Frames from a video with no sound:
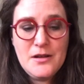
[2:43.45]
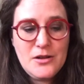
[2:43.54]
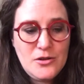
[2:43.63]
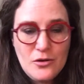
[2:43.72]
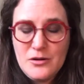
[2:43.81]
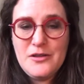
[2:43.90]

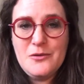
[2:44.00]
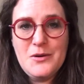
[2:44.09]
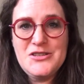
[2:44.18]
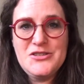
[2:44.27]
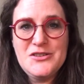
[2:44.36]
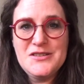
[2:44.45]
None of the
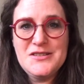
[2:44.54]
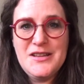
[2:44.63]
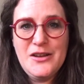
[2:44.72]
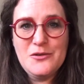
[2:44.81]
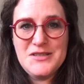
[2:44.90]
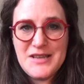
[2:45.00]
questions that
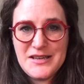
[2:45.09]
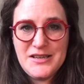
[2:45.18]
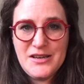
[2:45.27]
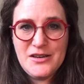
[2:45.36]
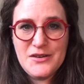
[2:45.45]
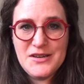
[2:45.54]
you're set at
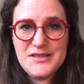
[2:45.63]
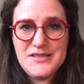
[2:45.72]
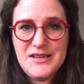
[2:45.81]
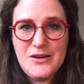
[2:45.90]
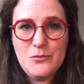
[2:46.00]
university